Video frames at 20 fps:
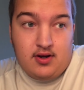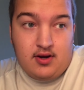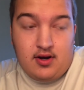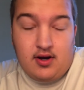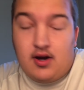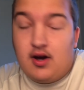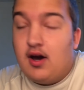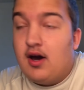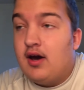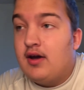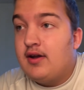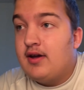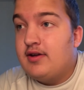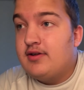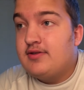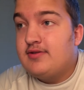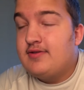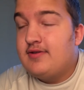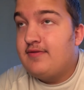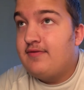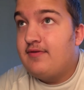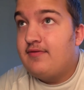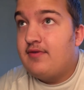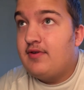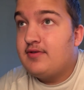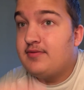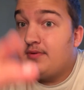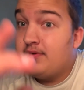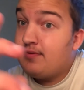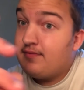uh, on IGTV
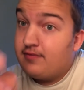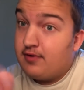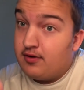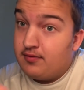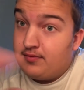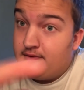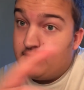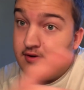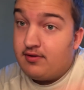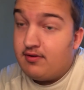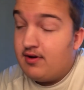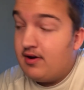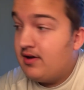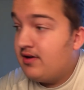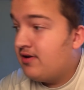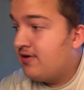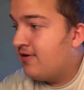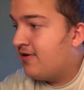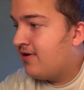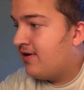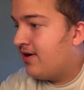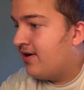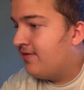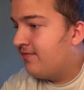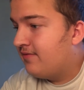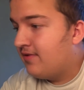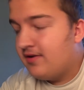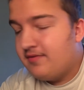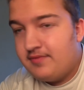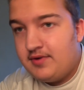Facebook, follow me right here and
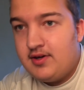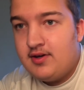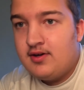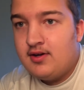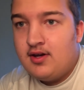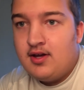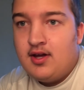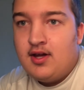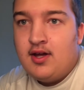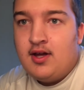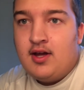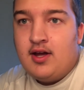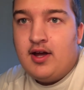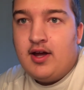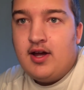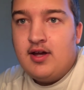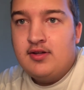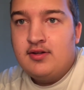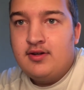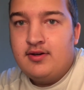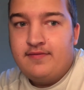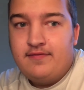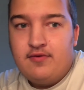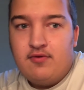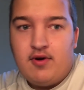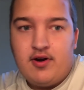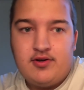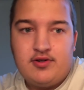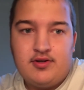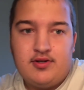friend me. And then if you're
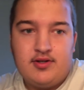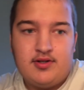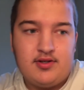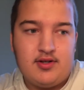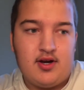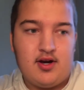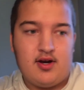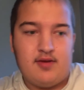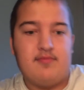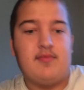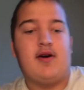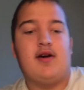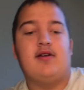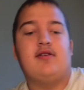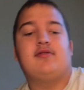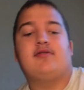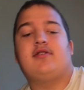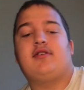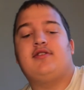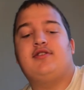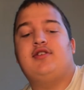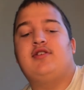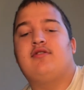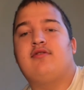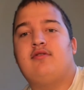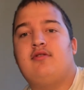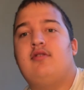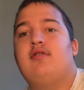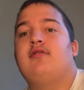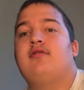watching this on my second channel,
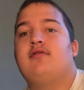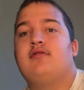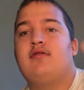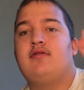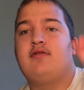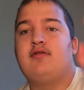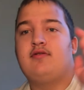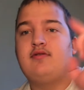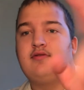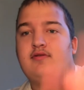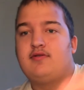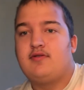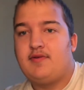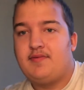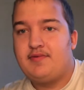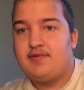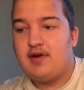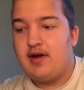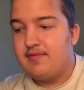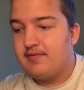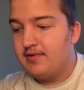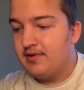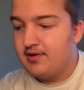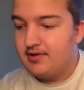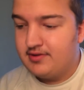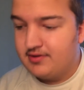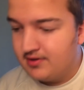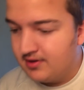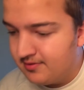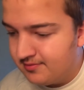subscribe to this
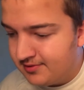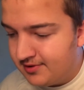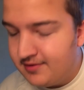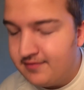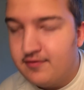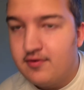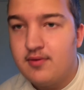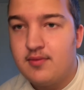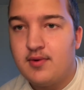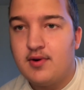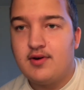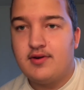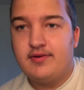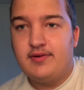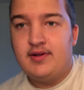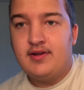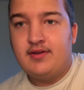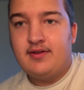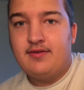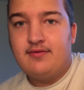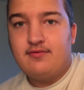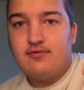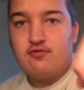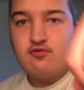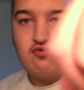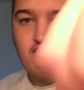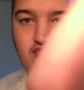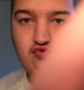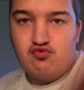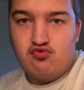uh, believe for more daily. If
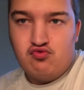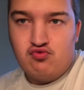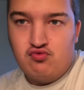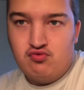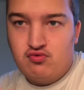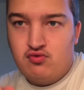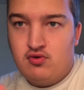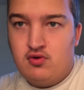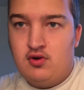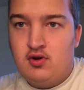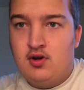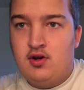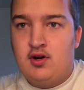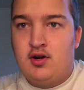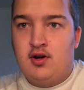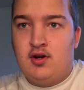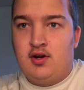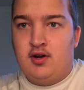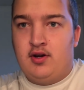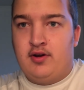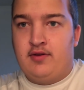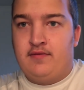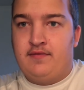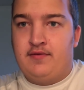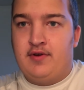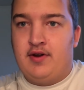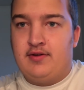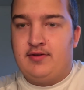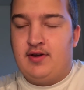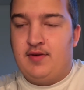you're
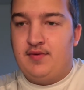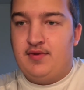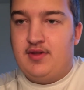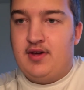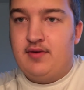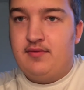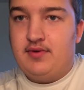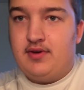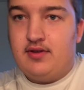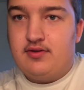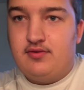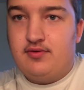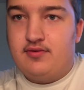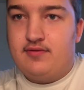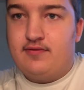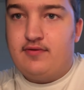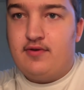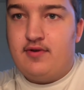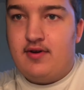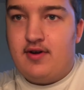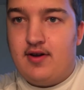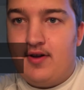not done with that, we got two more today.